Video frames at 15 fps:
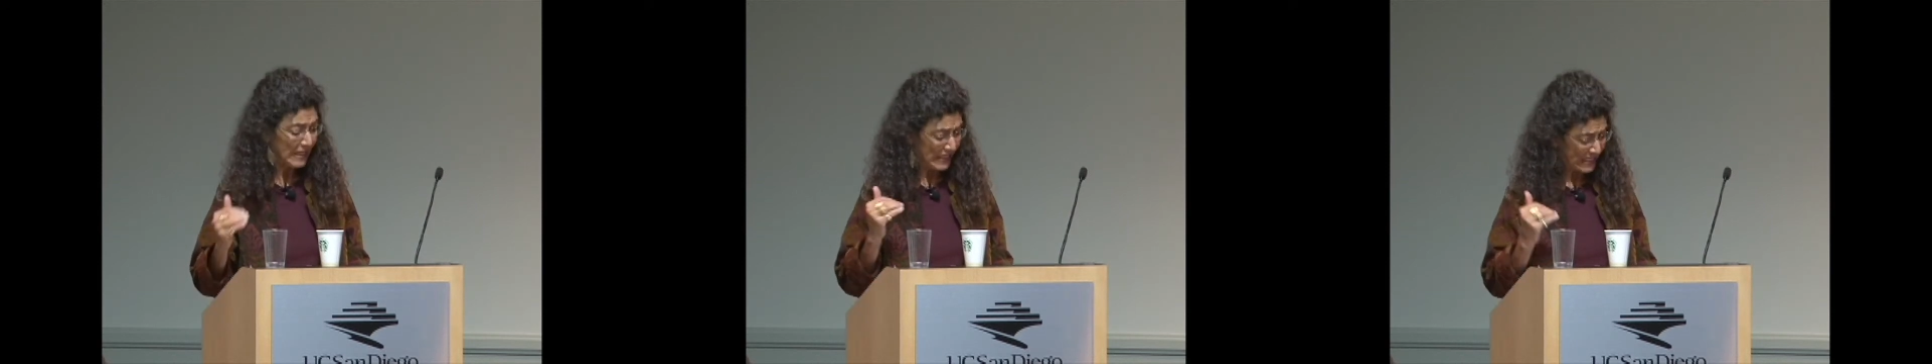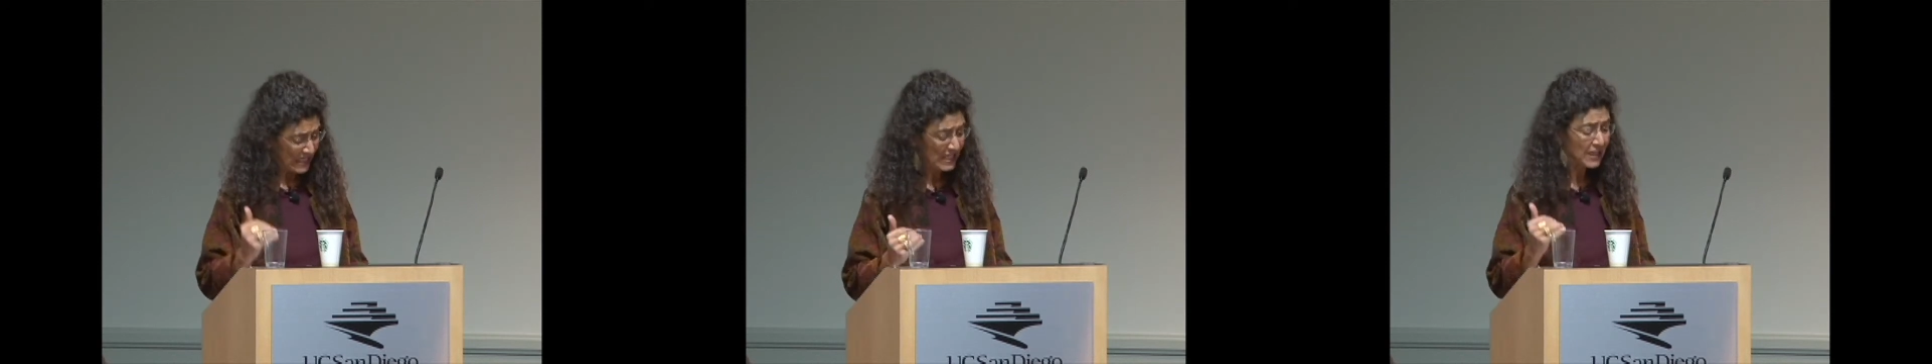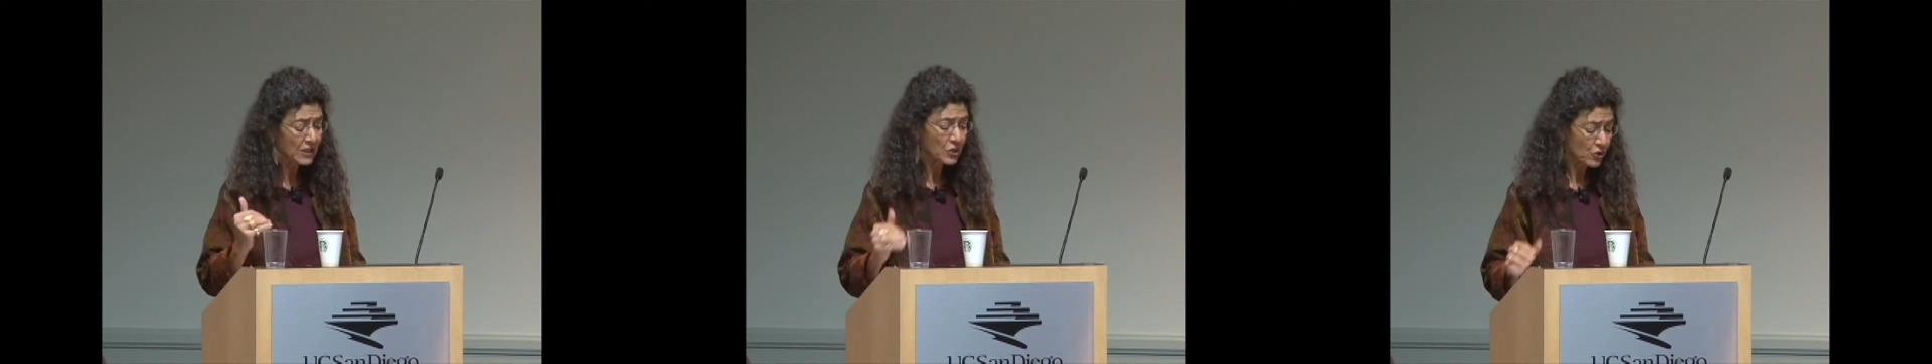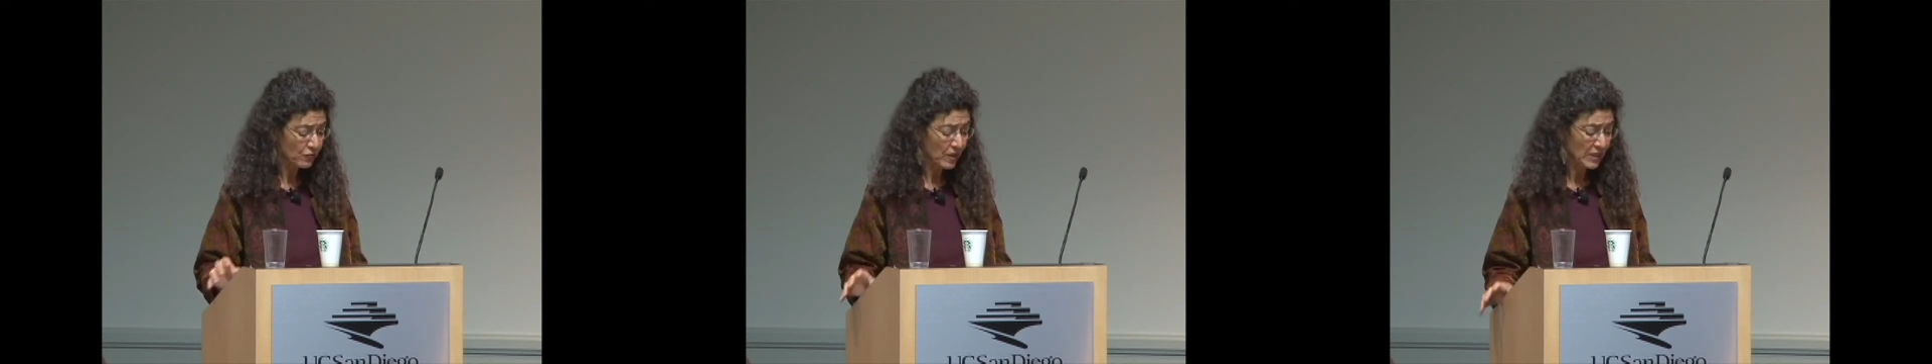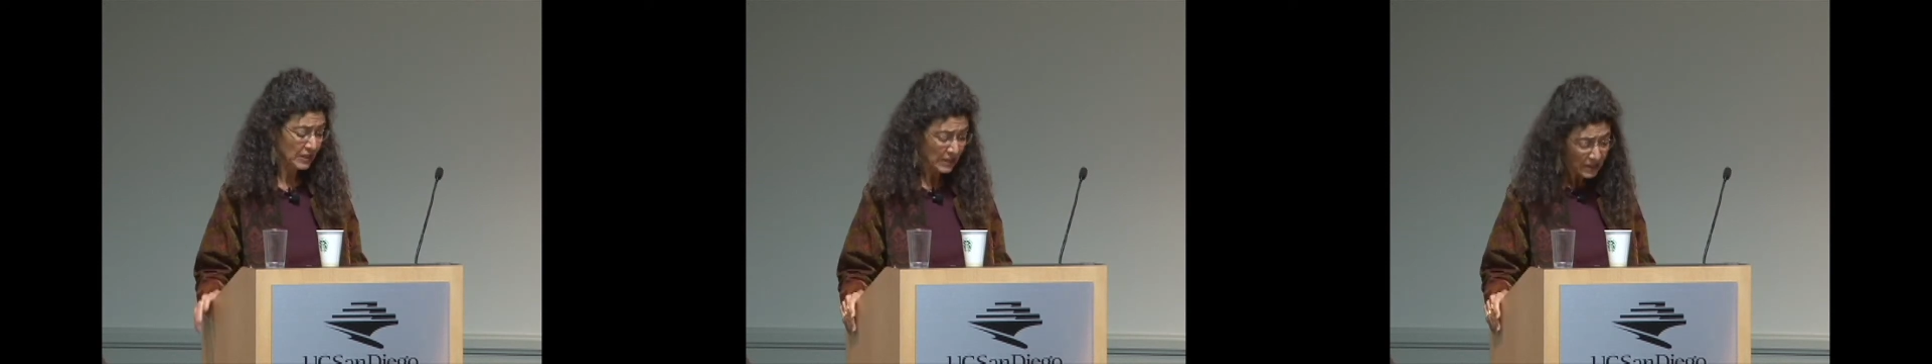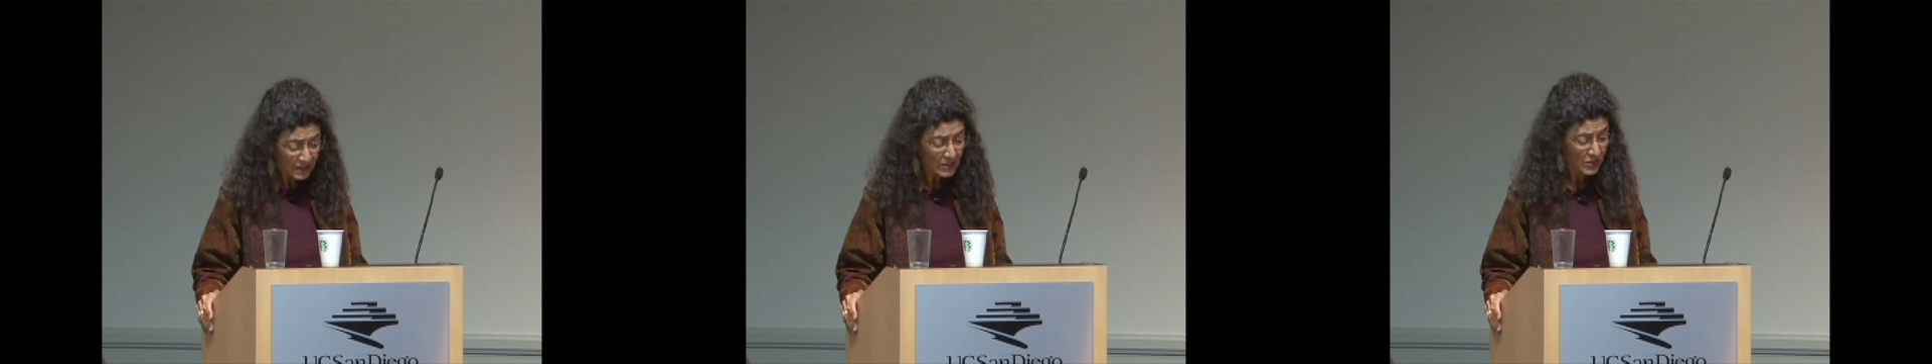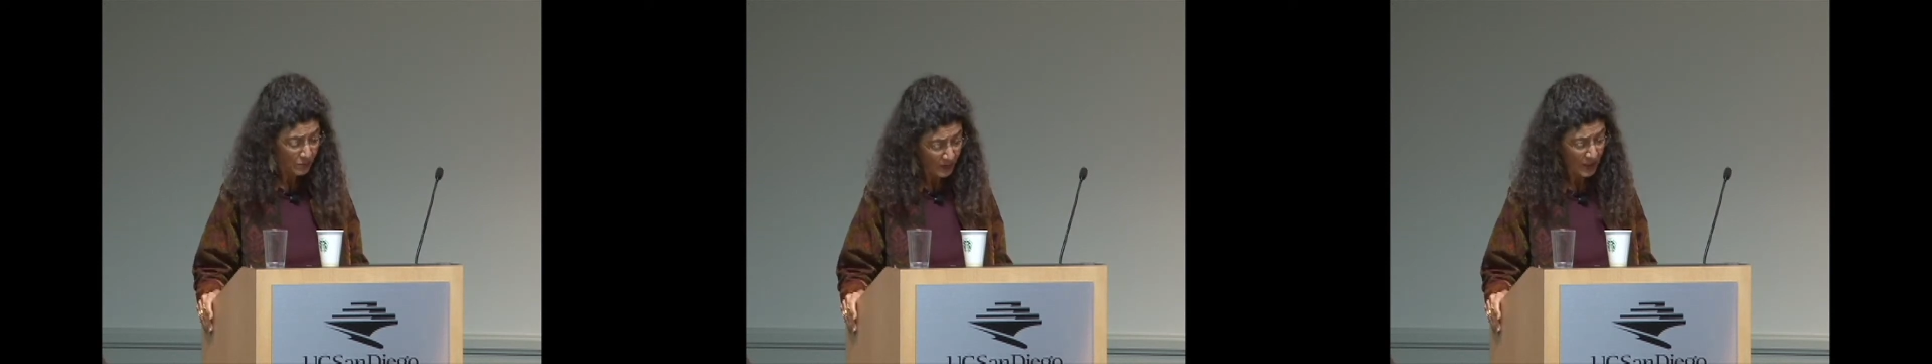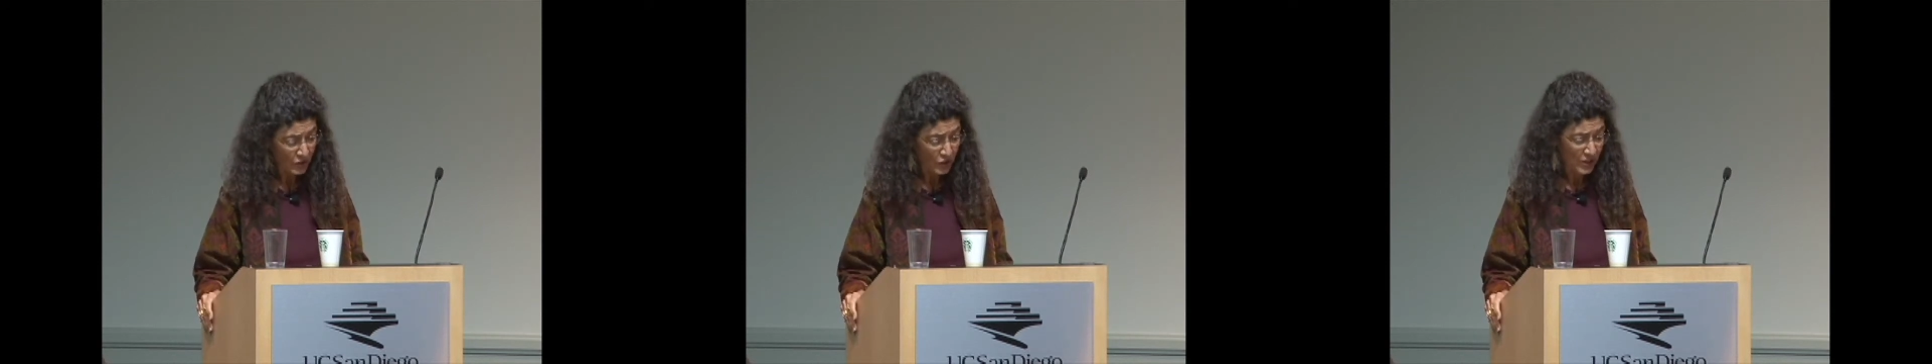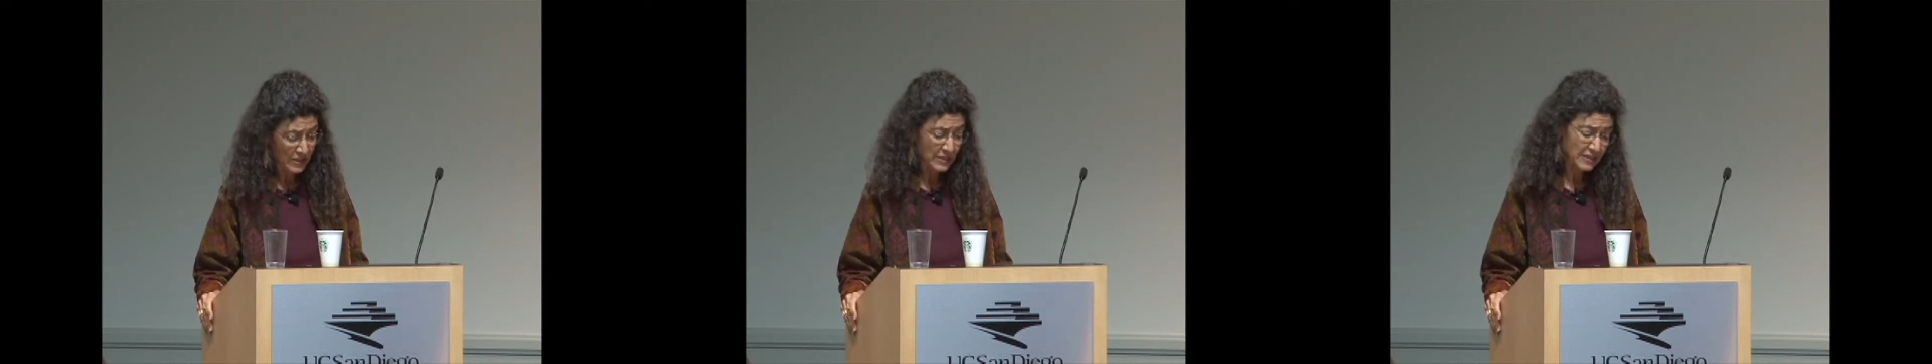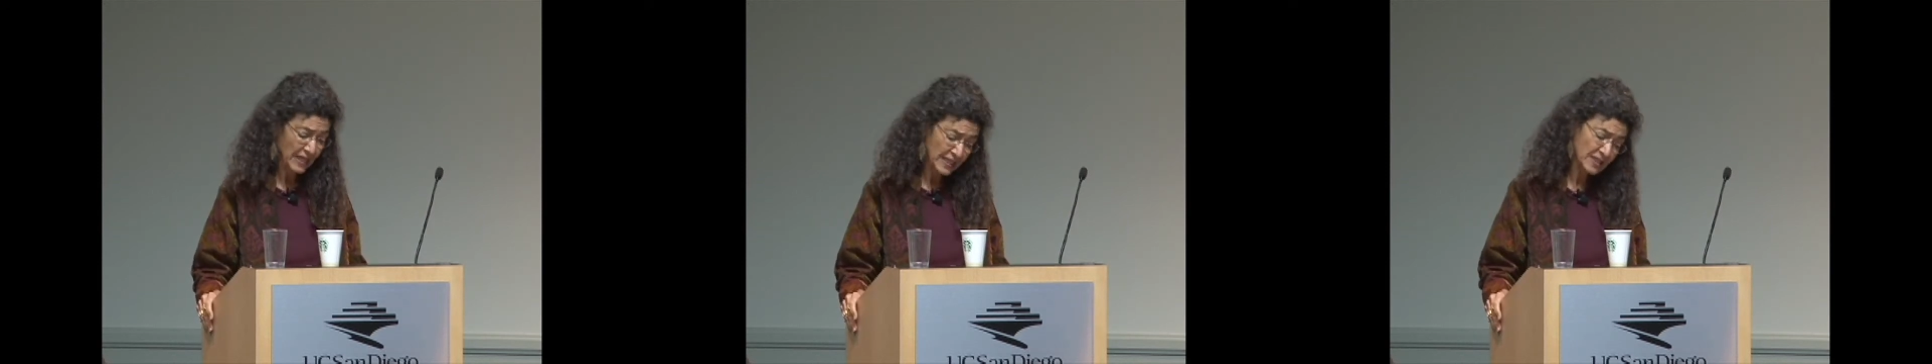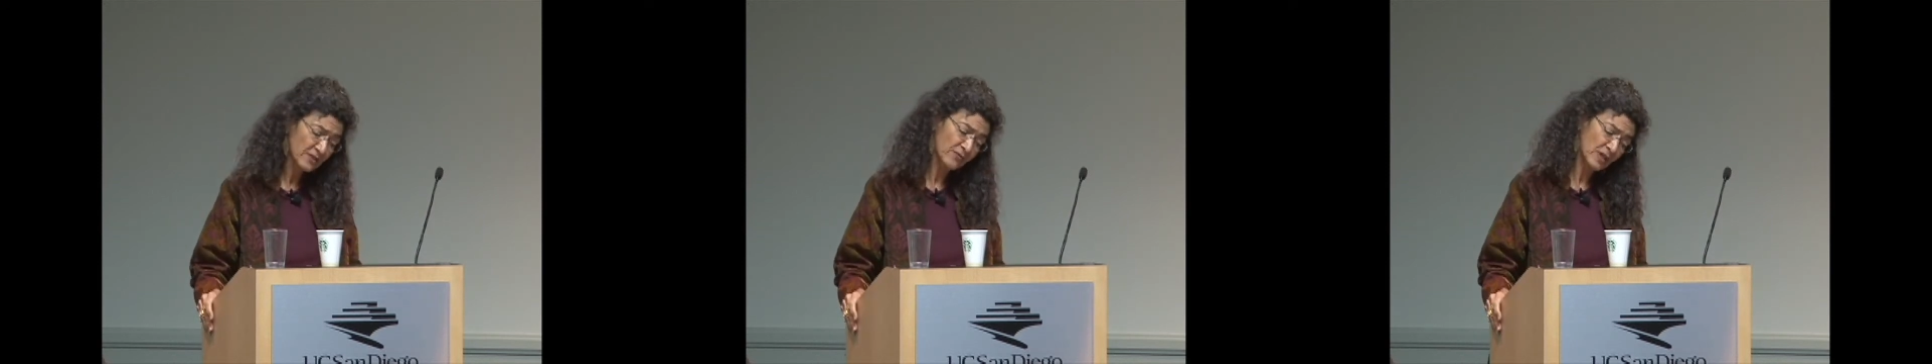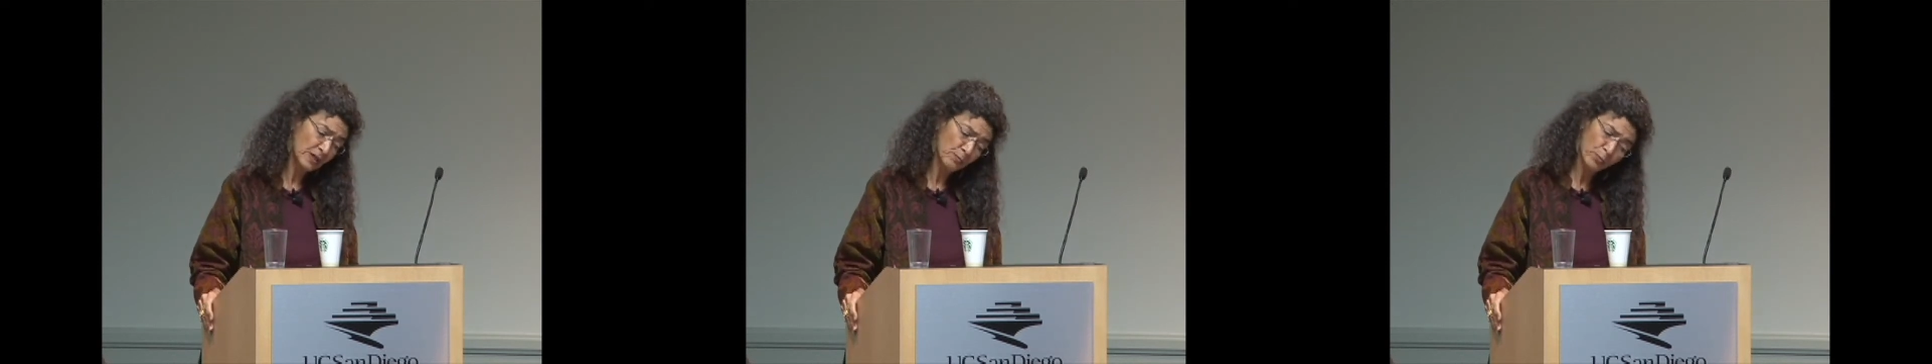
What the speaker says: He illustrated in the speech his sense of the